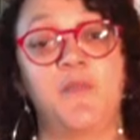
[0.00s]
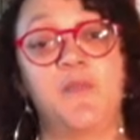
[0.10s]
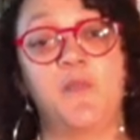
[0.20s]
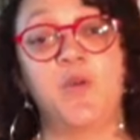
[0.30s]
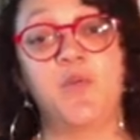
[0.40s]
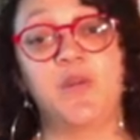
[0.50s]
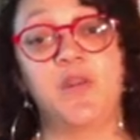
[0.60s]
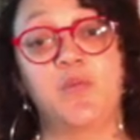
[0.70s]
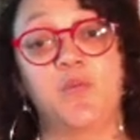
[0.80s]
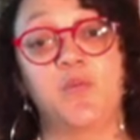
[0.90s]
when
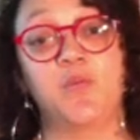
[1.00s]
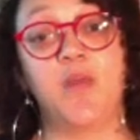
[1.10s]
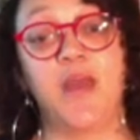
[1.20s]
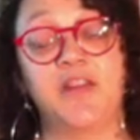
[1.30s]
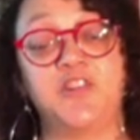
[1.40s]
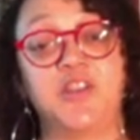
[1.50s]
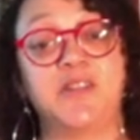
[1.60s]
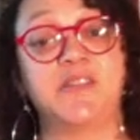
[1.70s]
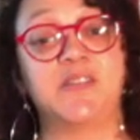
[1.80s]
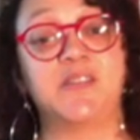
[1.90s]
we had a
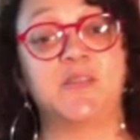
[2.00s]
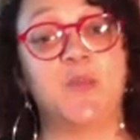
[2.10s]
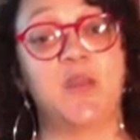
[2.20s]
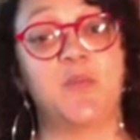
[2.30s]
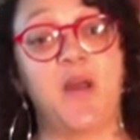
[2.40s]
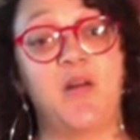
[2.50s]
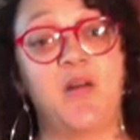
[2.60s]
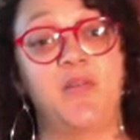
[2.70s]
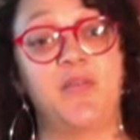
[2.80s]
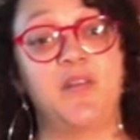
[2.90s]
chance to speak
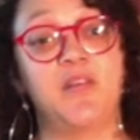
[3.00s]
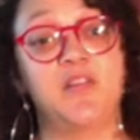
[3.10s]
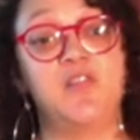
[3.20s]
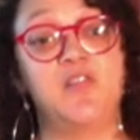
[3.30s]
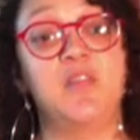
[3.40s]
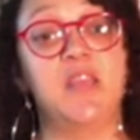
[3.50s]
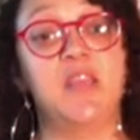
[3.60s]
about the unique